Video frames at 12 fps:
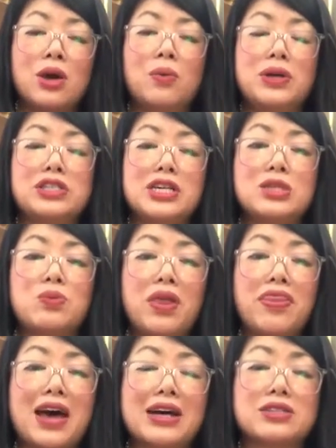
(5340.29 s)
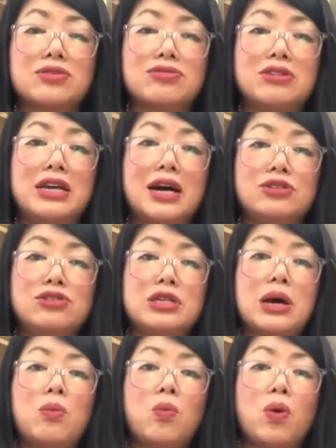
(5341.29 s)
which is
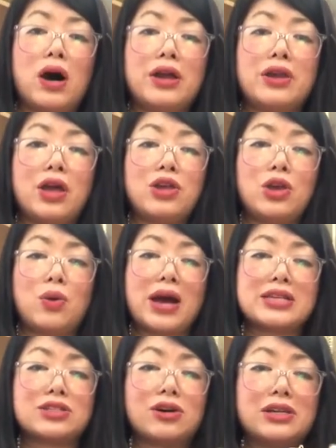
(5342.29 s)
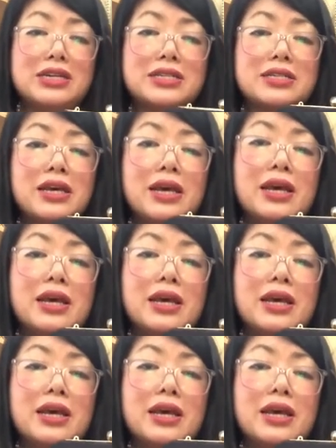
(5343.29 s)
1,301 US dollars.